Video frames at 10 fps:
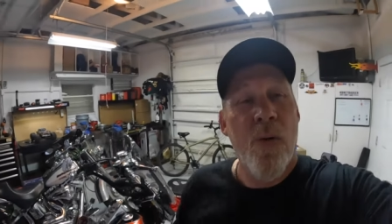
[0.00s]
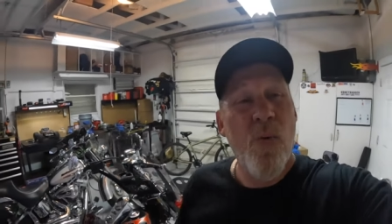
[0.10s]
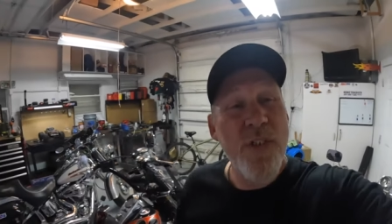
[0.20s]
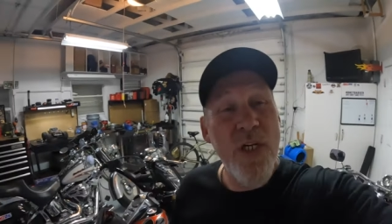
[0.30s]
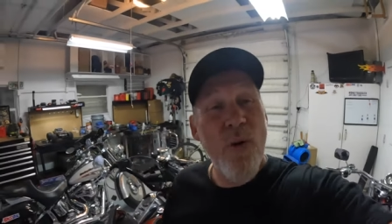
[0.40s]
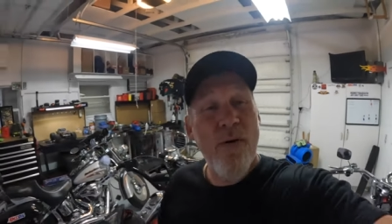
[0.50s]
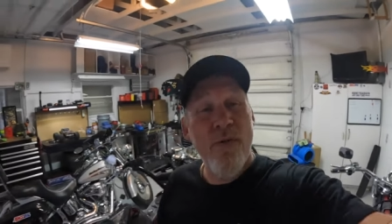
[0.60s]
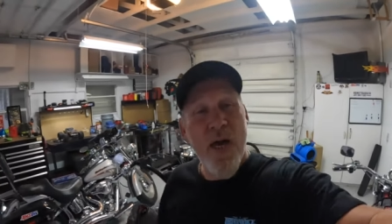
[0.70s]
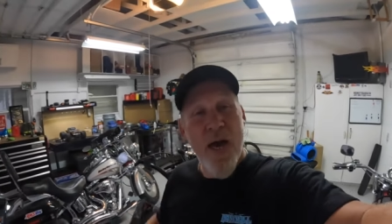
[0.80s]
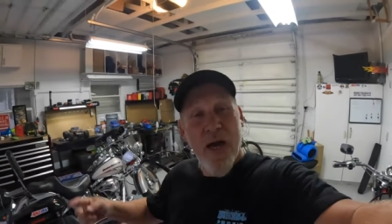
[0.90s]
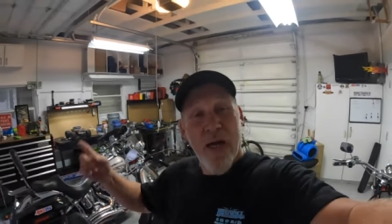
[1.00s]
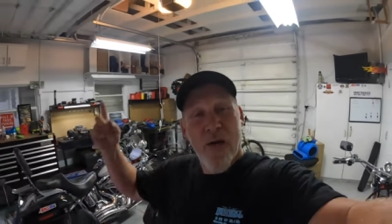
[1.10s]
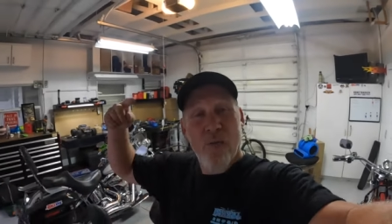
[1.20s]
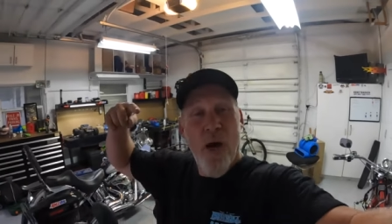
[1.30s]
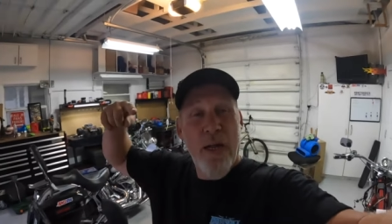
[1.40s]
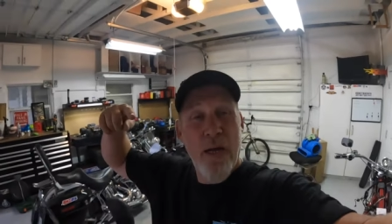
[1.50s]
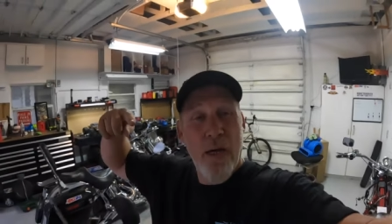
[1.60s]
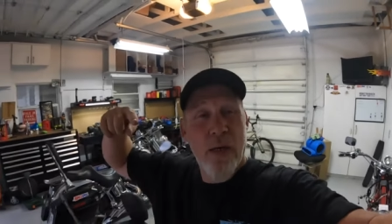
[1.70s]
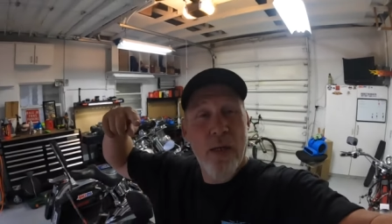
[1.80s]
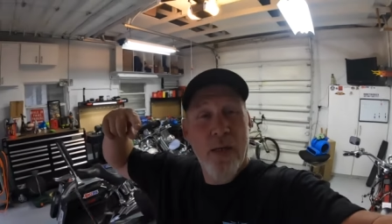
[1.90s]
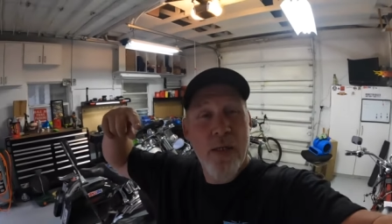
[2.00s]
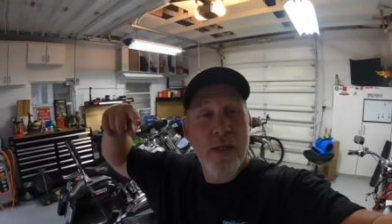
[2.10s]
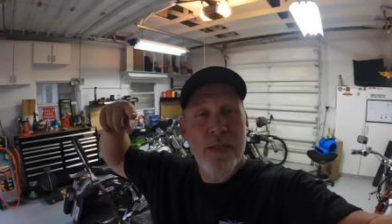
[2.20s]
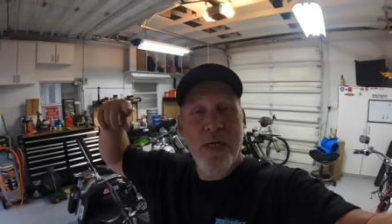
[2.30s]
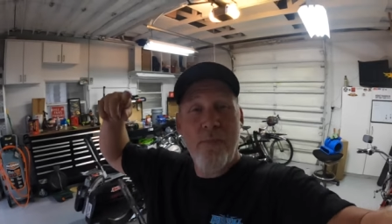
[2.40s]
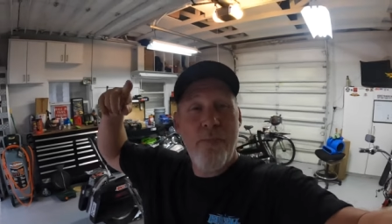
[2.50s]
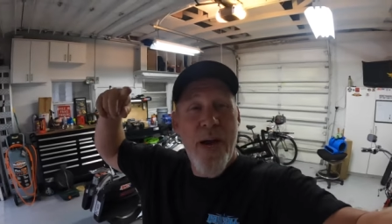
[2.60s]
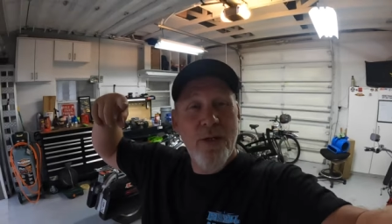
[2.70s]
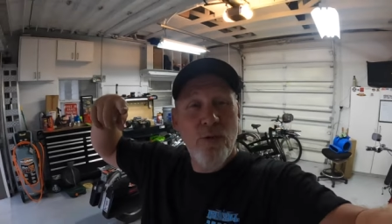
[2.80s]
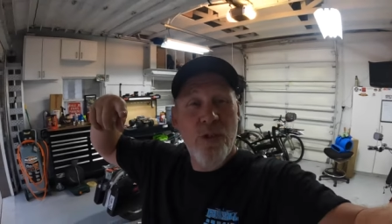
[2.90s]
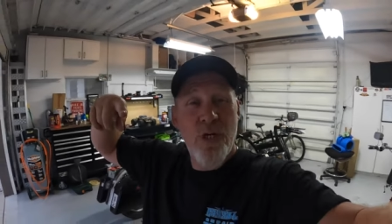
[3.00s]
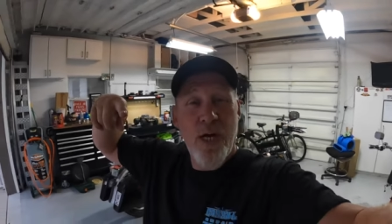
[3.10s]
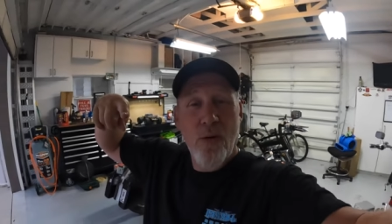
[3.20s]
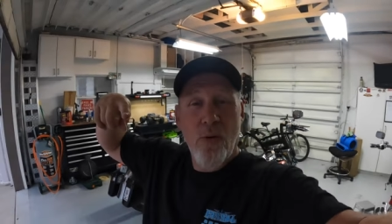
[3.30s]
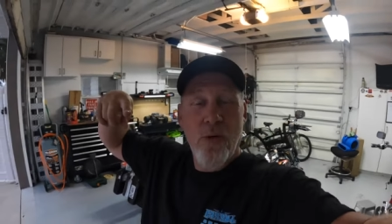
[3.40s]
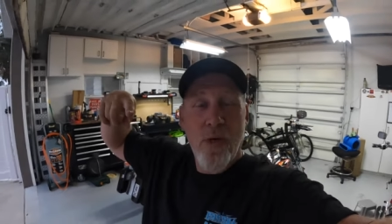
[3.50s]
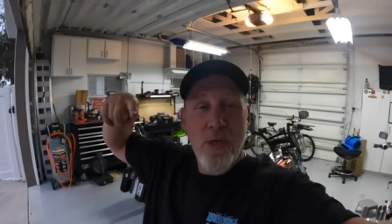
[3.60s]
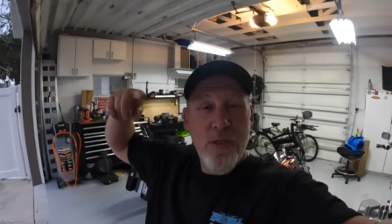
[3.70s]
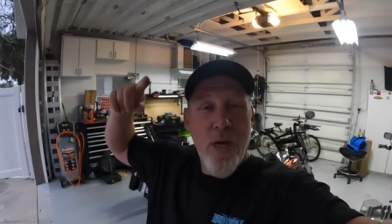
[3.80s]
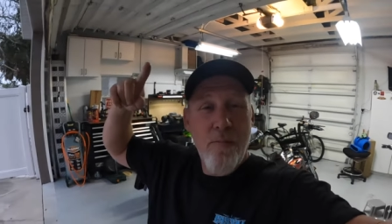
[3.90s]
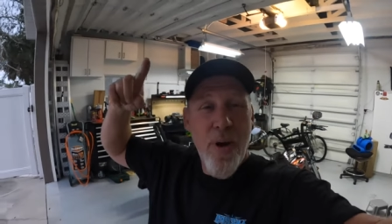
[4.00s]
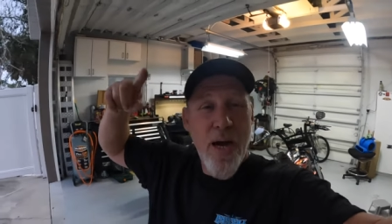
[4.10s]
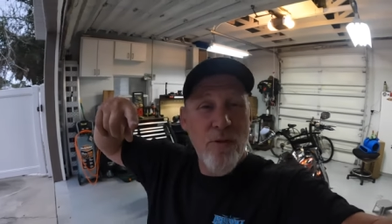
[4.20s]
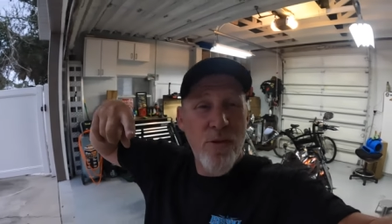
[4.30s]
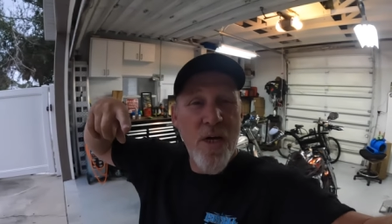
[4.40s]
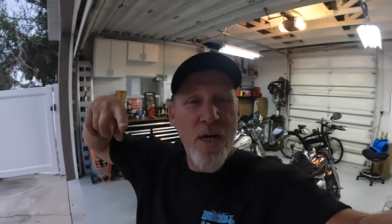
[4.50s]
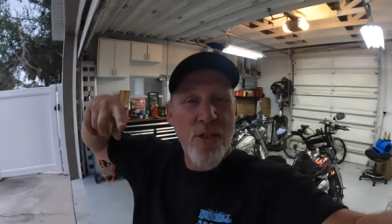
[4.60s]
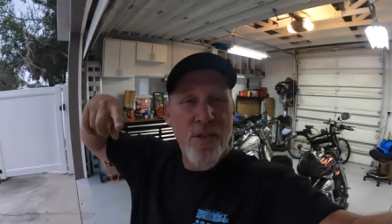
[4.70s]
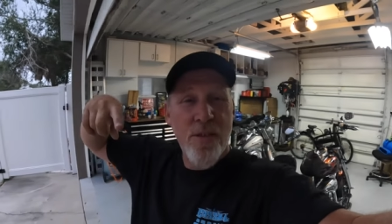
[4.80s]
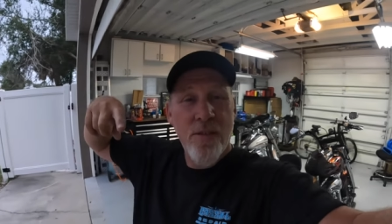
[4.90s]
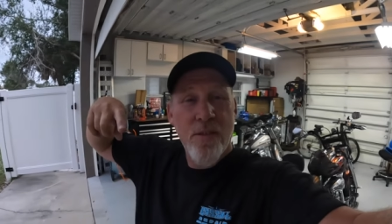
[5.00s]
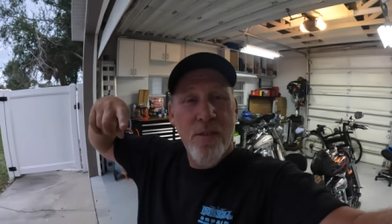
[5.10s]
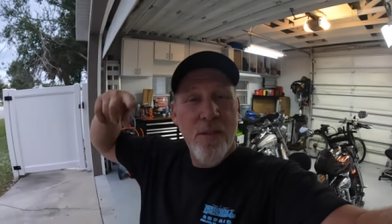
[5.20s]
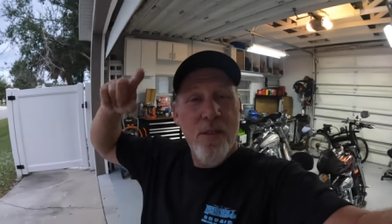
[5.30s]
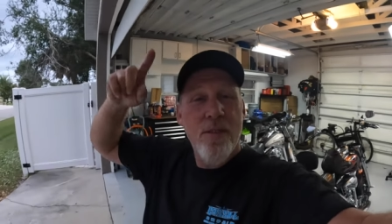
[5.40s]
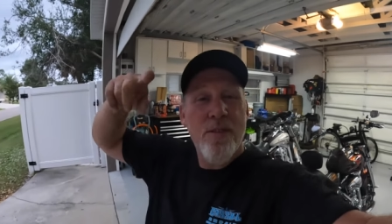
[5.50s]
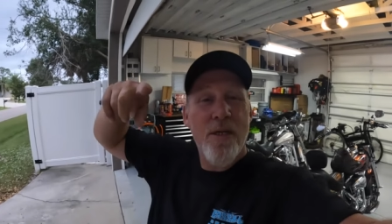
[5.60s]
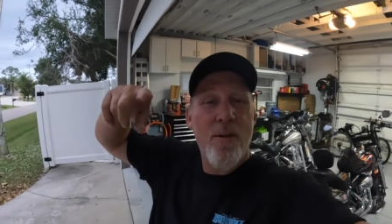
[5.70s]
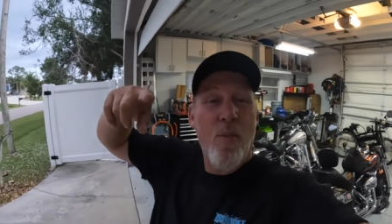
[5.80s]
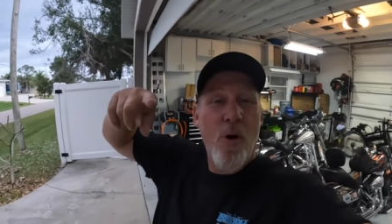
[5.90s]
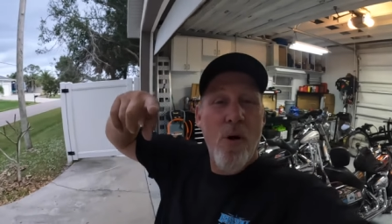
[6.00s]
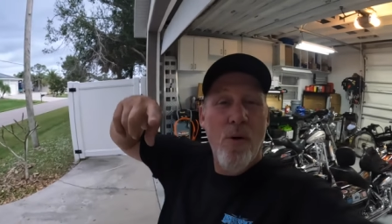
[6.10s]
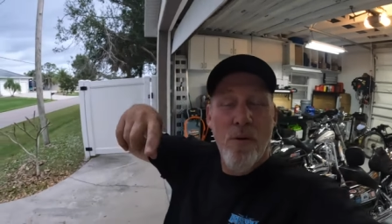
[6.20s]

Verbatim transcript: we'll see you every day right here. Same Badger channel, same Badger station. See you tomorrow.